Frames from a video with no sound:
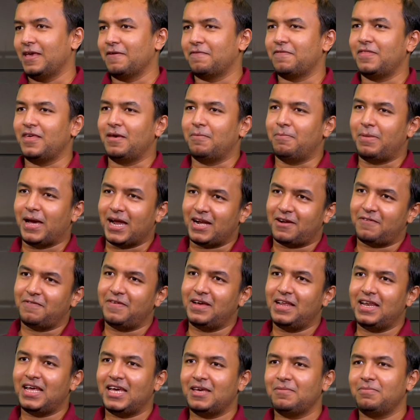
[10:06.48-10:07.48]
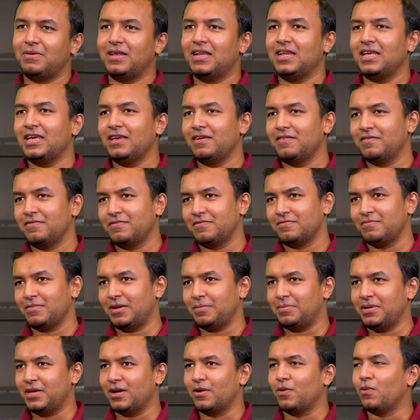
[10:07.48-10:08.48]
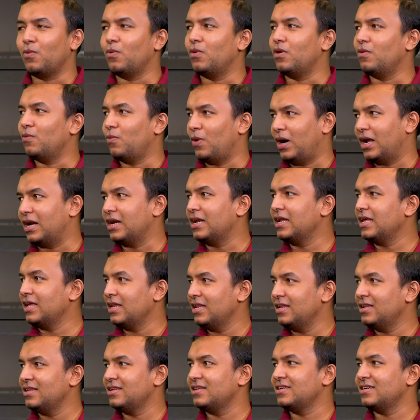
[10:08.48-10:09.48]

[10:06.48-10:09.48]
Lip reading: If they bat well, I believe maybe a 1-0,